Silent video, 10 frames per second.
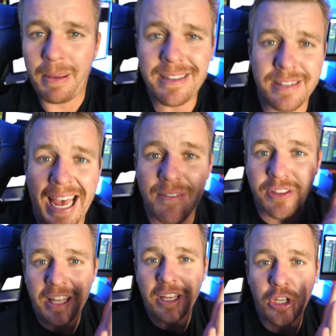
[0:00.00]
Basically
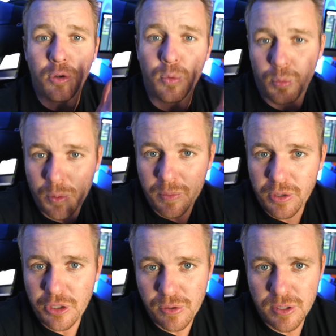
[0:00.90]
everything you
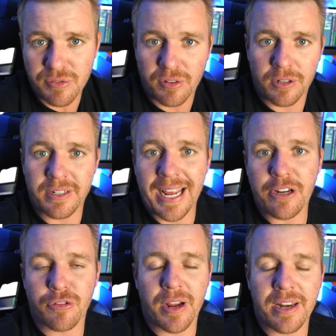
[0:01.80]
would use for
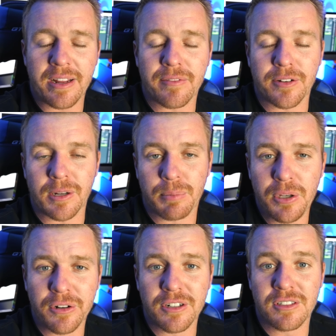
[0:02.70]
day trading, for
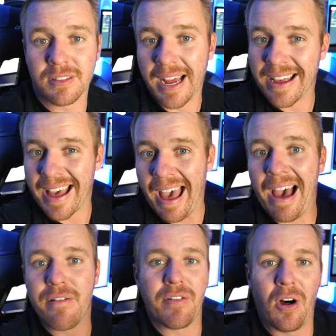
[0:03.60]
computers, I
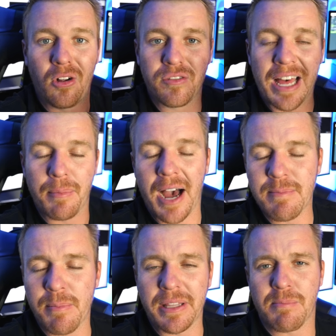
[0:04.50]
have all of that
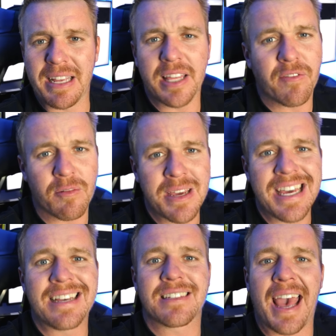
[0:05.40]
behind me. But the big thing for
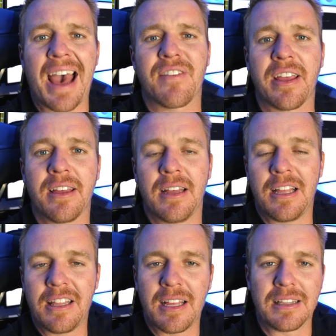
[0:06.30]
me is having
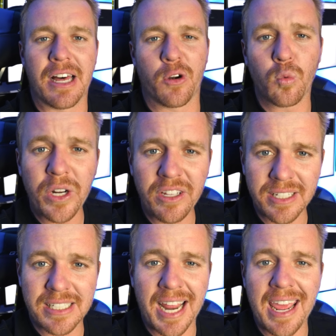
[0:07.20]
a lot of real
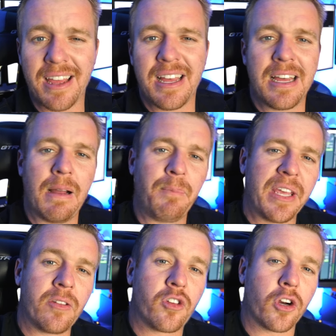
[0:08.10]
estate
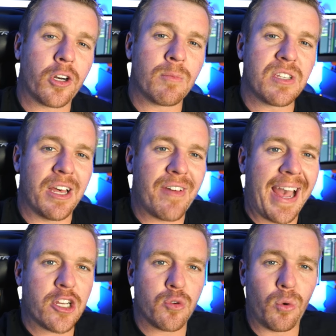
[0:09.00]
in terms of
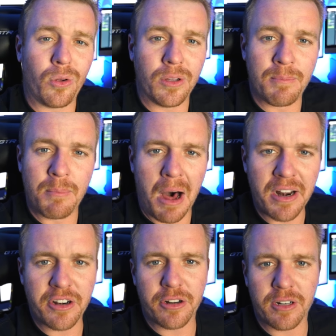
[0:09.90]
actual
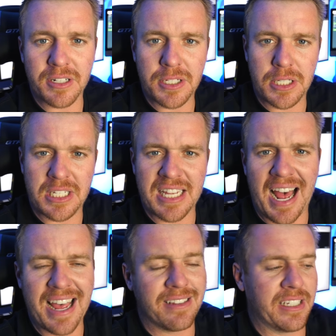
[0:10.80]
monitor
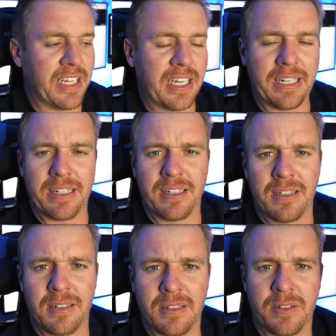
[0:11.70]
sizing
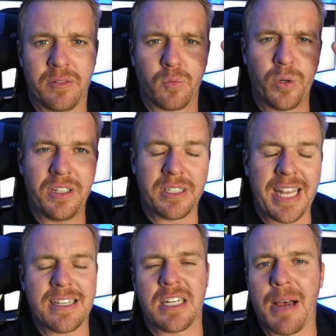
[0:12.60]
and real
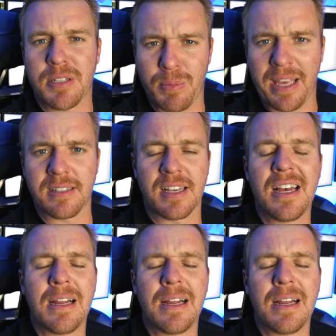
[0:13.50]
desktop space.